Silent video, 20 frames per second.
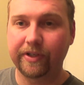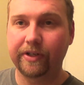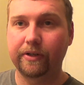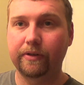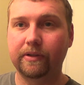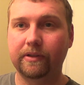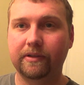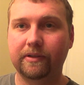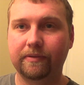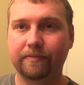you know,
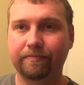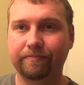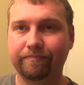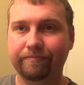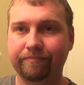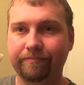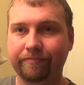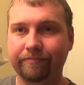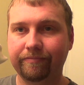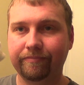it's,
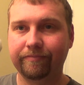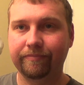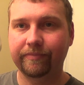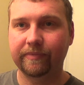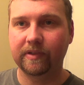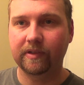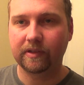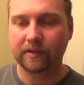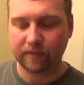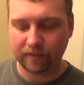
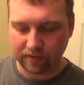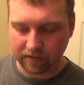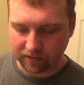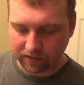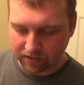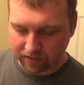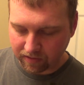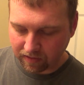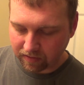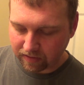it's
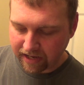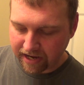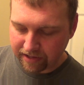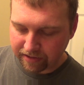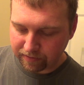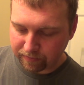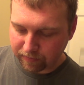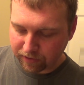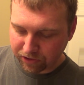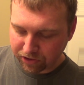just a
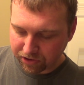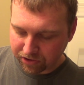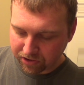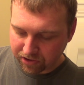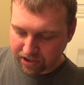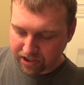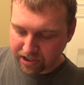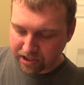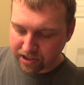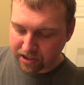lather
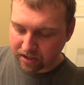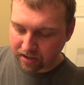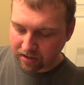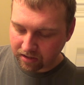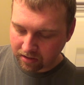machine.